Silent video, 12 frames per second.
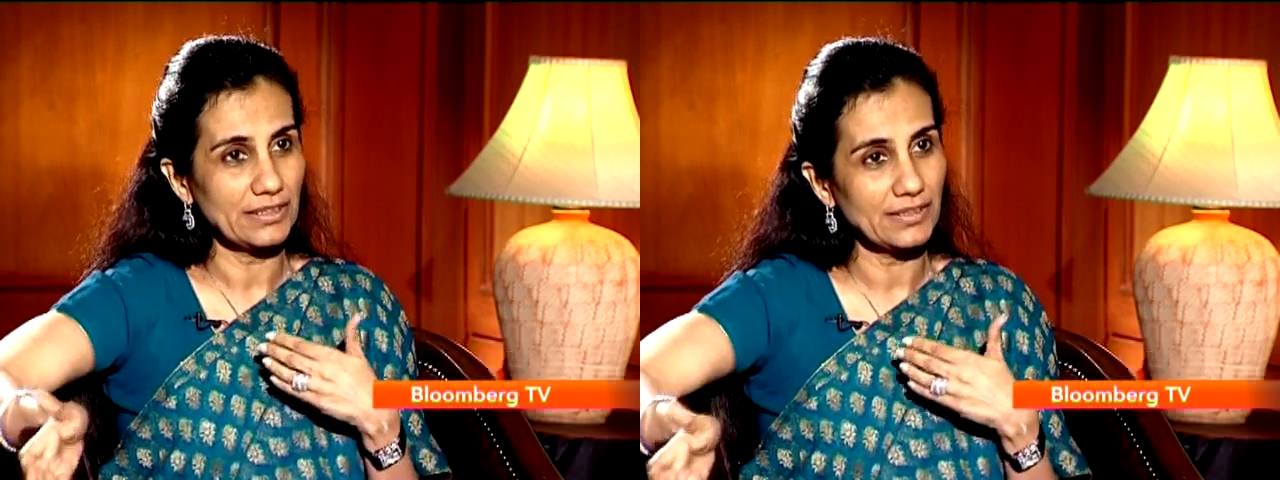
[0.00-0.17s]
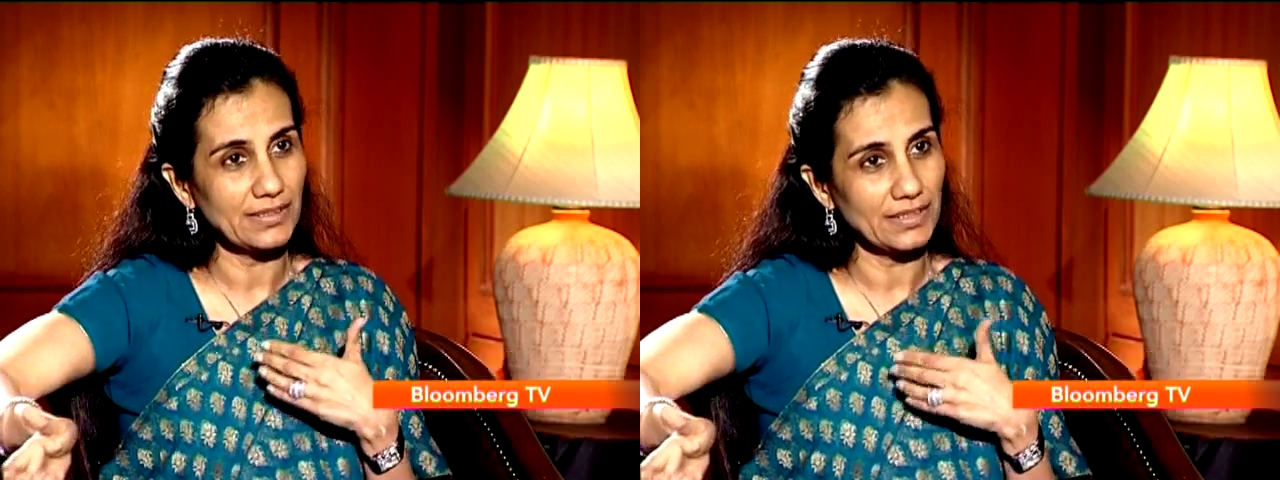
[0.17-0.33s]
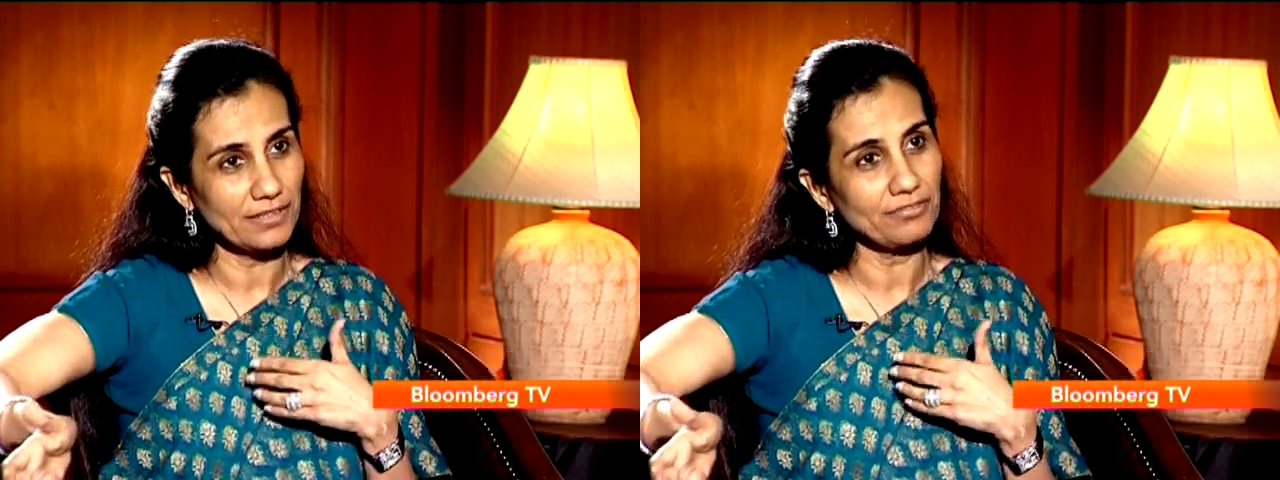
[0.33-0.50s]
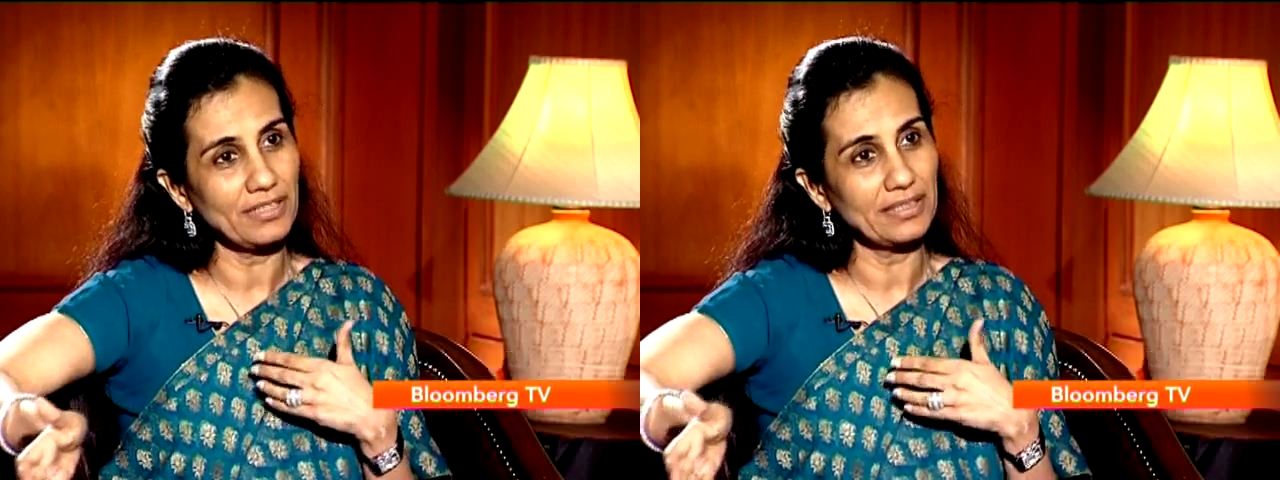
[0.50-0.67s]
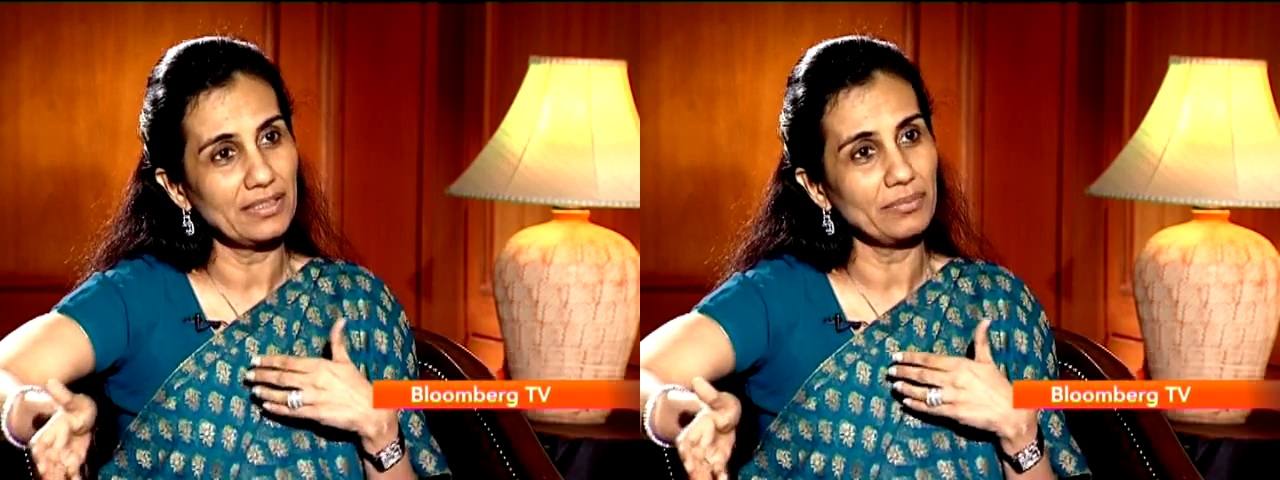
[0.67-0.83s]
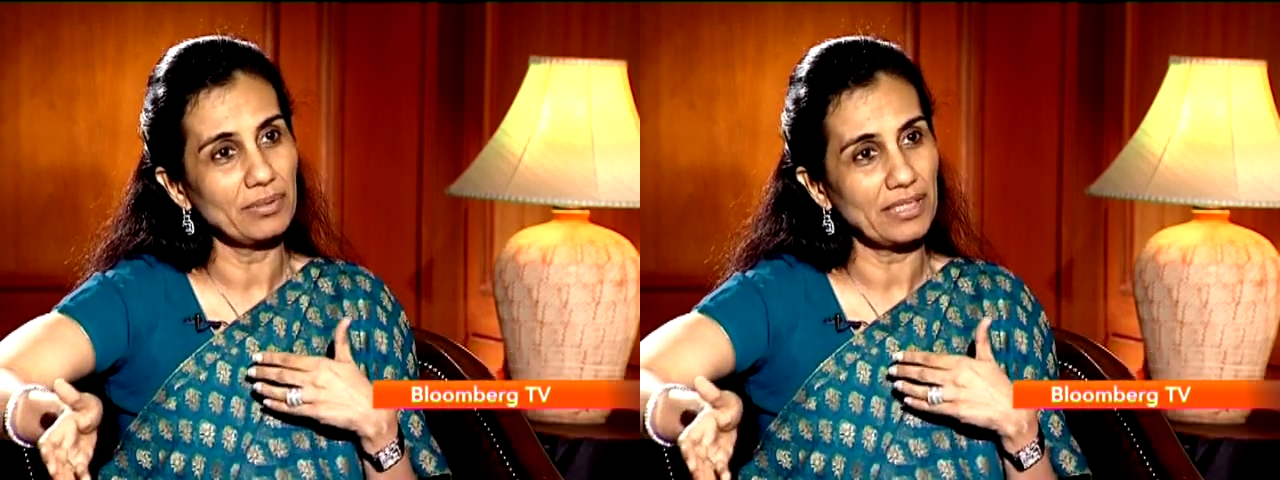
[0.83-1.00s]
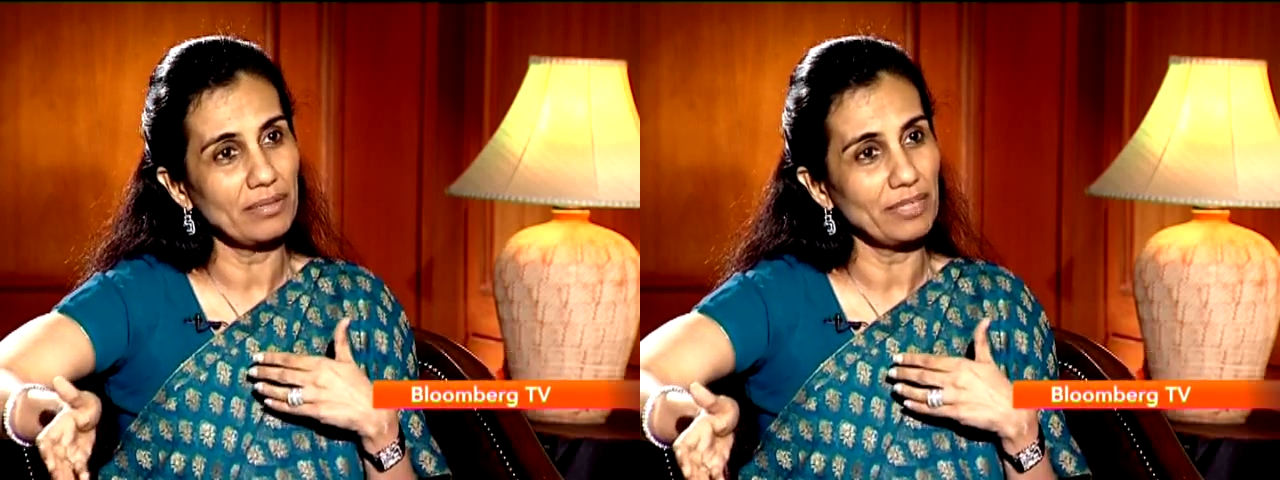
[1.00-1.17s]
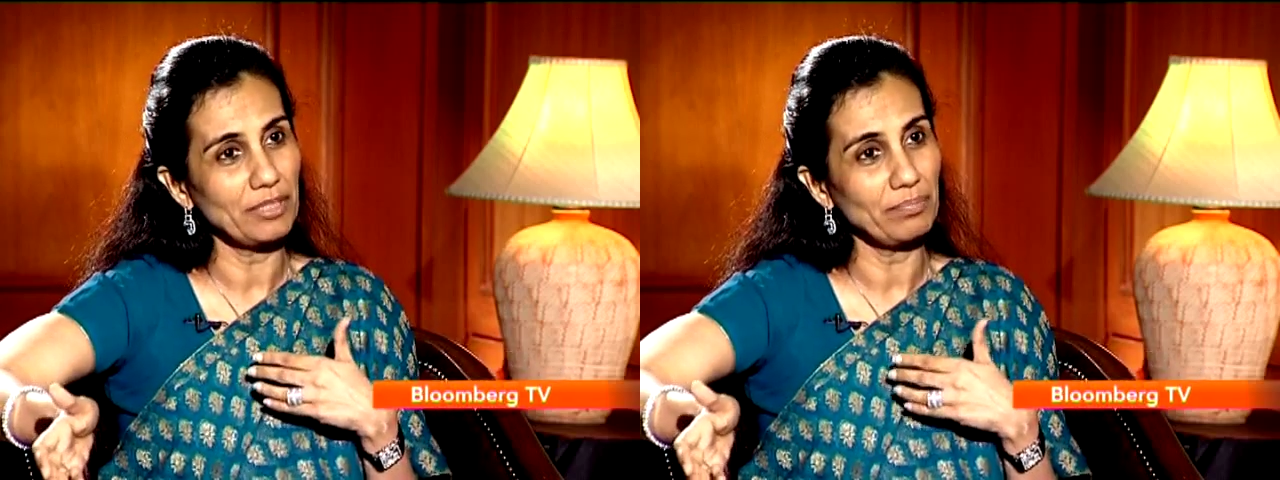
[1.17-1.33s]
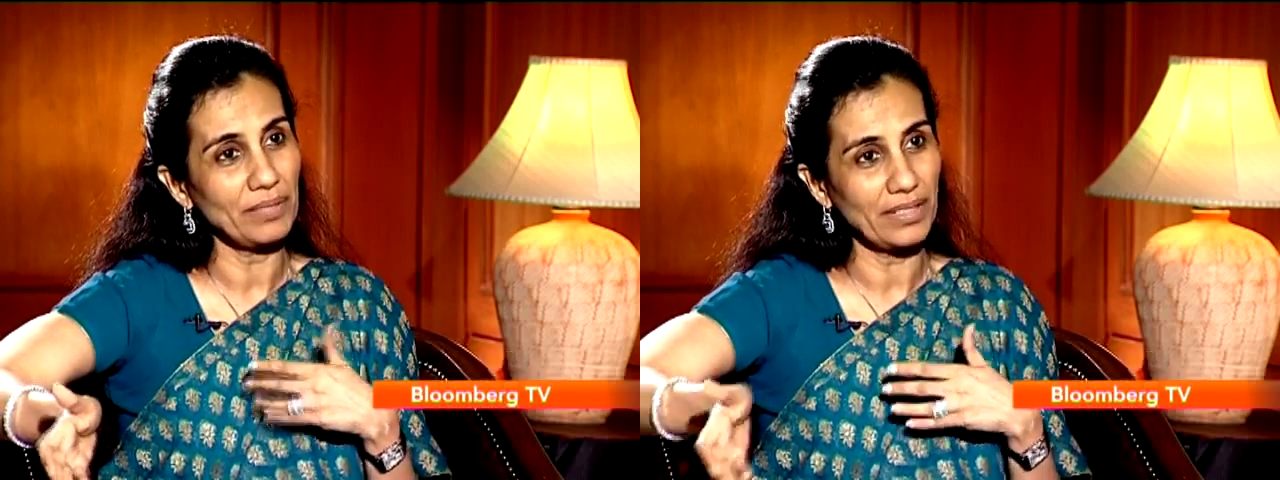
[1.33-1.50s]
assets that have finally
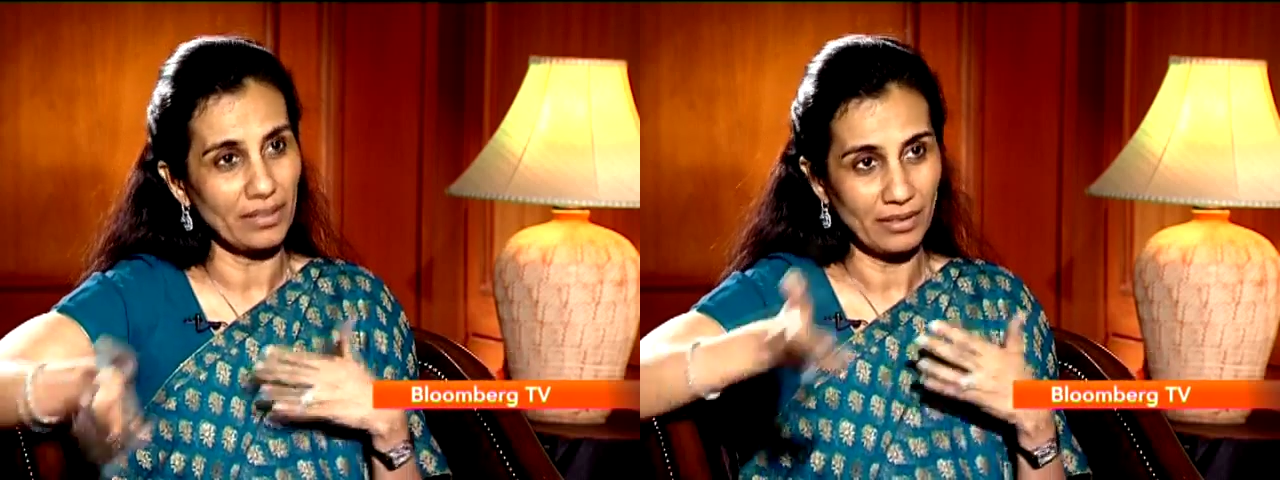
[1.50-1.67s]
become NPA.